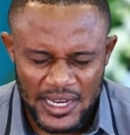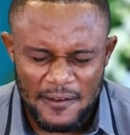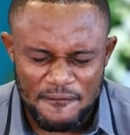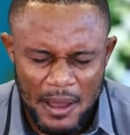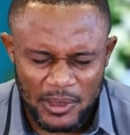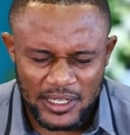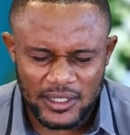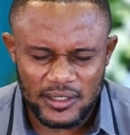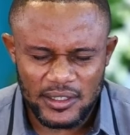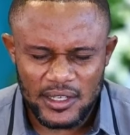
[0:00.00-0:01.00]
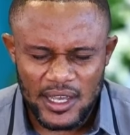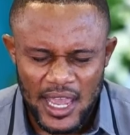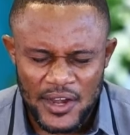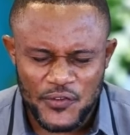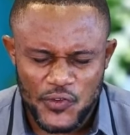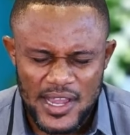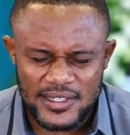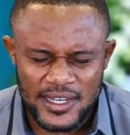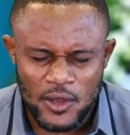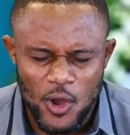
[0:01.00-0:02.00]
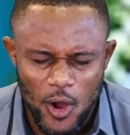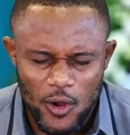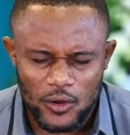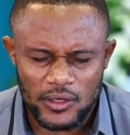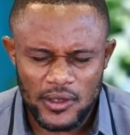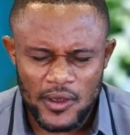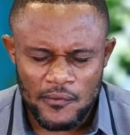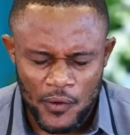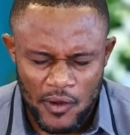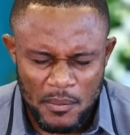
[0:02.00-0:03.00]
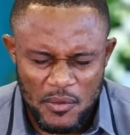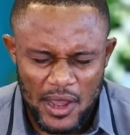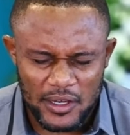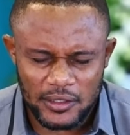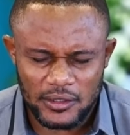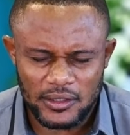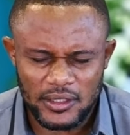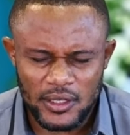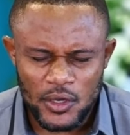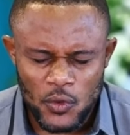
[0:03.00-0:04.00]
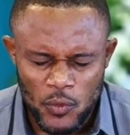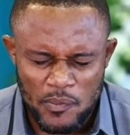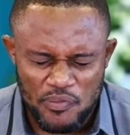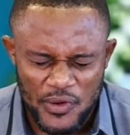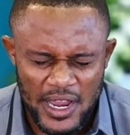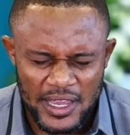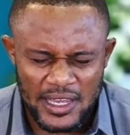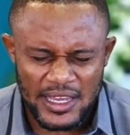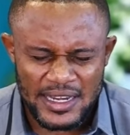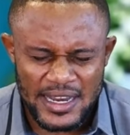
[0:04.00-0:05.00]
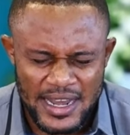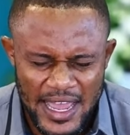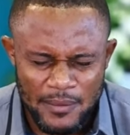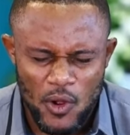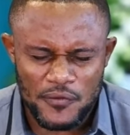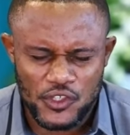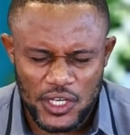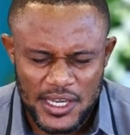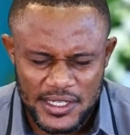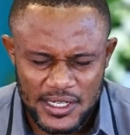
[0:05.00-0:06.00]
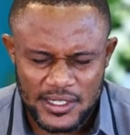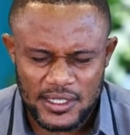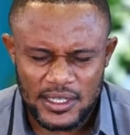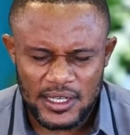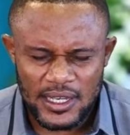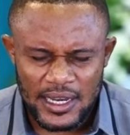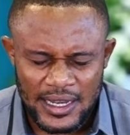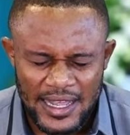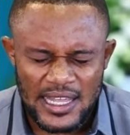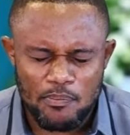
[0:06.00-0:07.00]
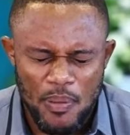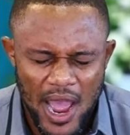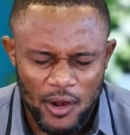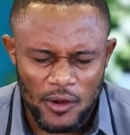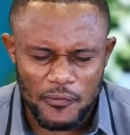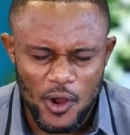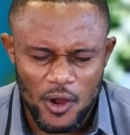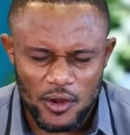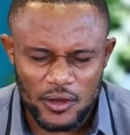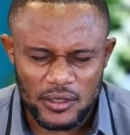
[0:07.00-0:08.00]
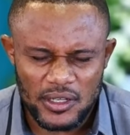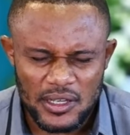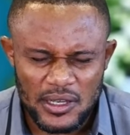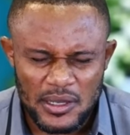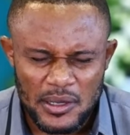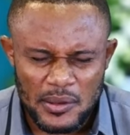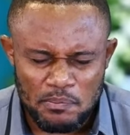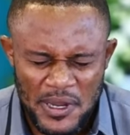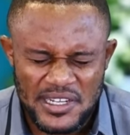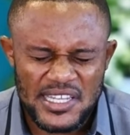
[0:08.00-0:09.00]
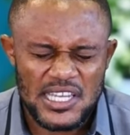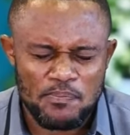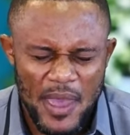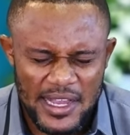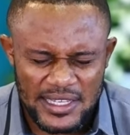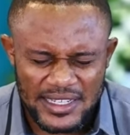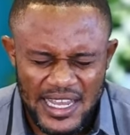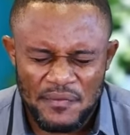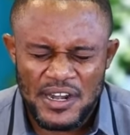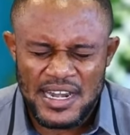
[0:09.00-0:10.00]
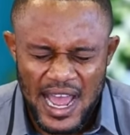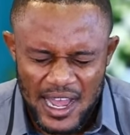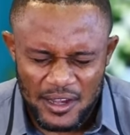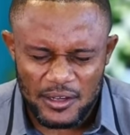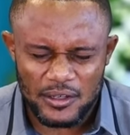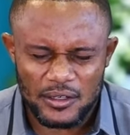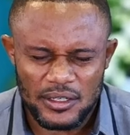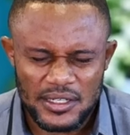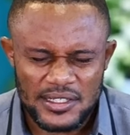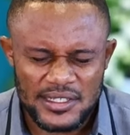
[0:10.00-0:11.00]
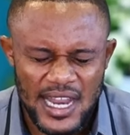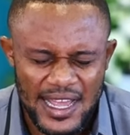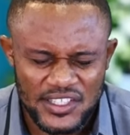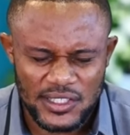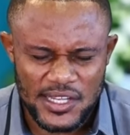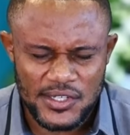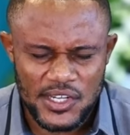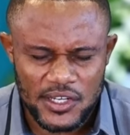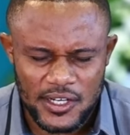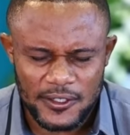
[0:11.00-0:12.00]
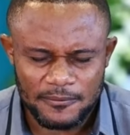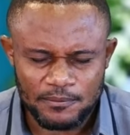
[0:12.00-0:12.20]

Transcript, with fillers: in a family and trusting God for a miracle, we pray in the name of Jesus, let the power of God be dissipated even now touch the sick,